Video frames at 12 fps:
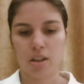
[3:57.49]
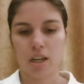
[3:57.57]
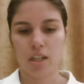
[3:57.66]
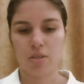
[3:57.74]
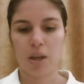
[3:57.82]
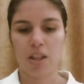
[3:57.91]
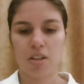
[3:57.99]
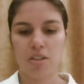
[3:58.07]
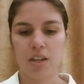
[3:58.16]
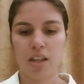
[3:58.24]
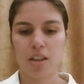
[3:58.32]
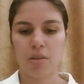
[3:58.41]
His mother
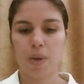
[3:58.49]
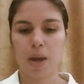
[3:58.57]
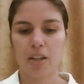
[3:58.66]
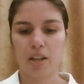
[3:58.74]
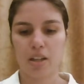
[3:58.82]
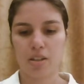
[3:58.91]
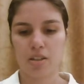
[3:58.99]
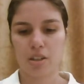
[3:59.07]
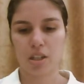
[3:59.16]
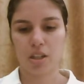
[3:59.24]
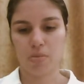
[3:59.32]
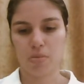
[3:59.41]
sat in the back next to
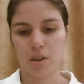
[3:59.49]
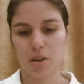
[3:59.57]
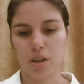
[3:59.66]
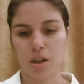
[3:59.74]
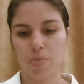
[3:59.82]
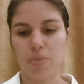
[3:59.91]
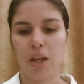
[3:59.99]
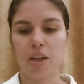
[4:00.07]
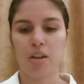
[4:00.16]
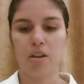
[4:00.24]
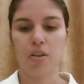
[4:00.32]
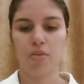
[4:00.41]
him, a
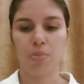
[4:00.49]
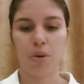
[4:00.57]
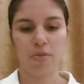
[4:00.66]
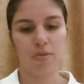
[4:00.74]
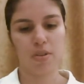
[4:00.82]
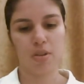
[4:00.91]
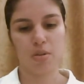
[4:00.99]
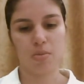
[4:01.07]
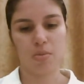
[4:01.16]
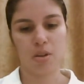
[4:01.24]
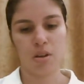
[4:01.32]
blanket over both of them.